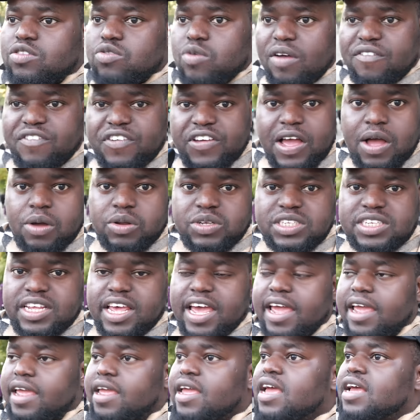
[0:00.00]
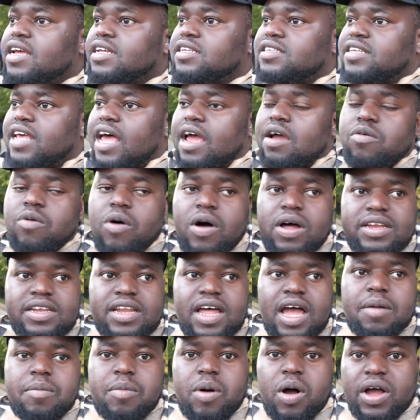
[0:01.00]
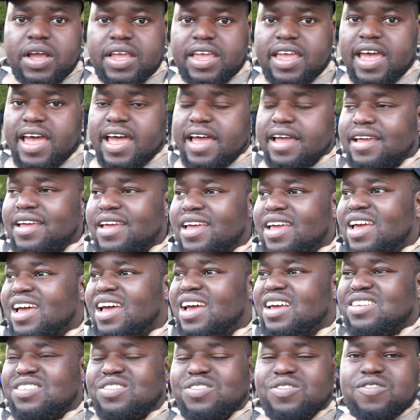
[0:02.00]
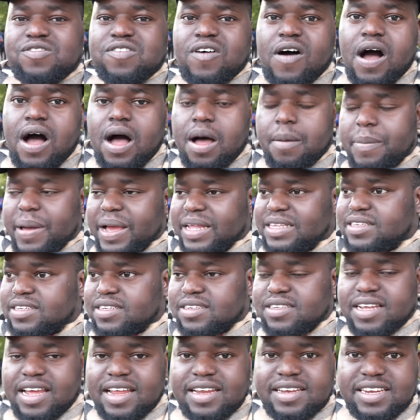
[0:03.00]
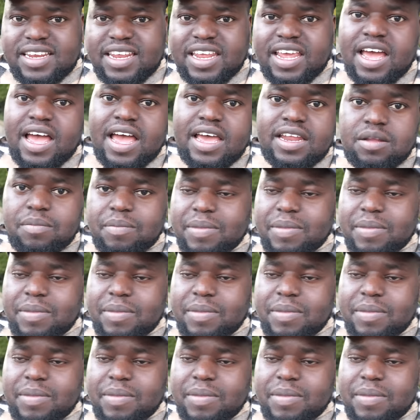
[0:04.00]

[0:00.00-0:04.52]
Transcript: the one thing I'll say, Taiwan night market is far better than here in the